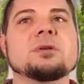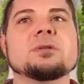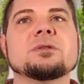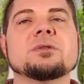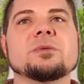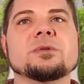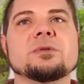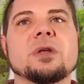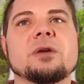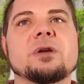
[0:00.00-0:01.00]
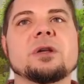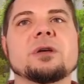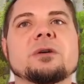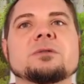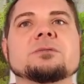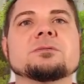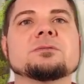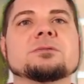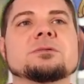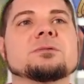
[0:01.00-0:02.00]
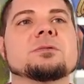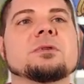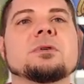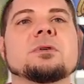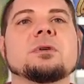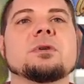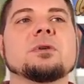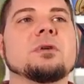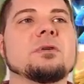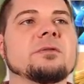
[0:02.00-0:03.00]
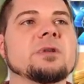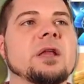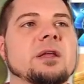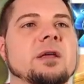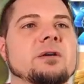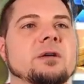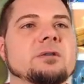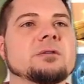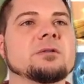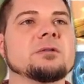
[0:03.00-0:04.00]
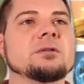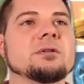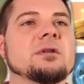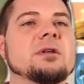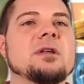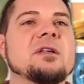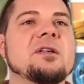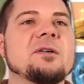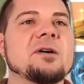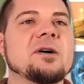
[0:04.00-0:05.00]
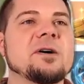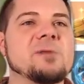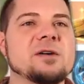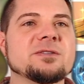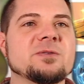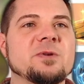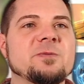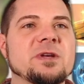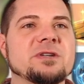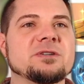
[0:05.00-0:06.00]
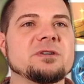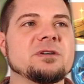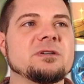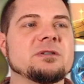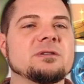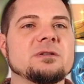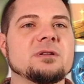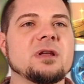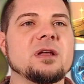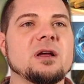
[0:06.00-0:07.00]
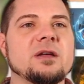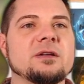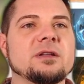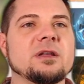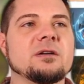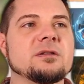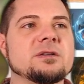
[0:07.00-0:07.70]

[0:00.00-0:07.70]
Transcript: So I'm going to do that right now. Hopefully that counted. I also want to make sure that I get all these